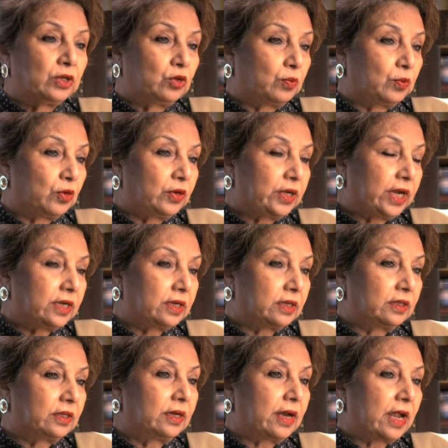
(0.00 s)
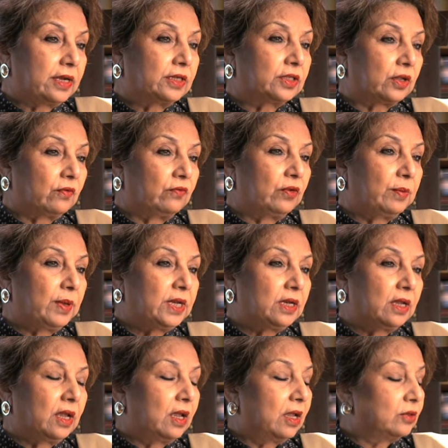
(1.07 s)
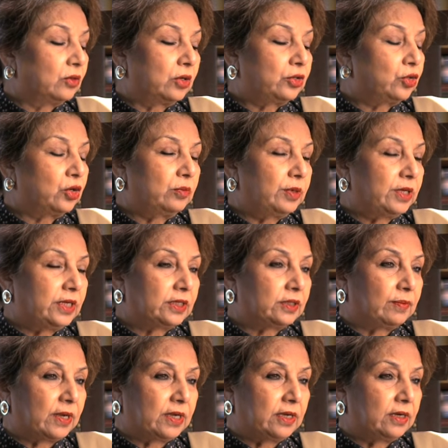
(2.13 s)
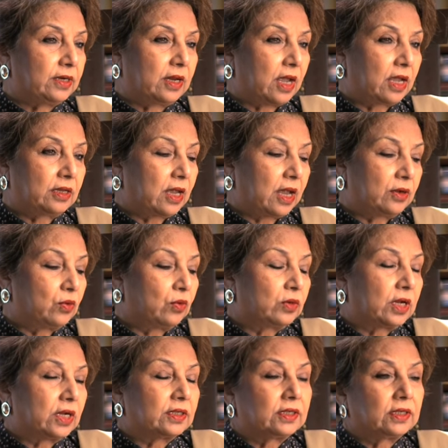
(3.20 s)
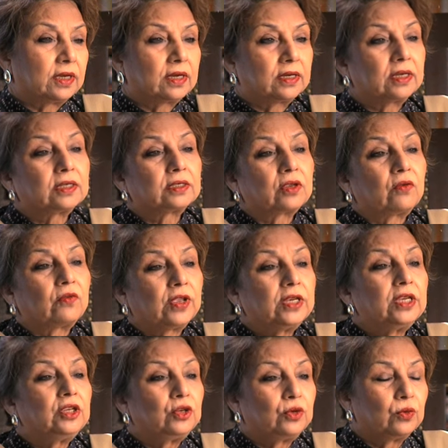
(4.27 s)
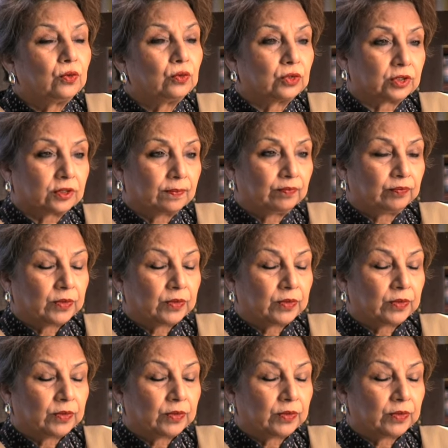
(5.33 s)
to protect the rights of women, so it should be disbanded. I don't consider it is of any use.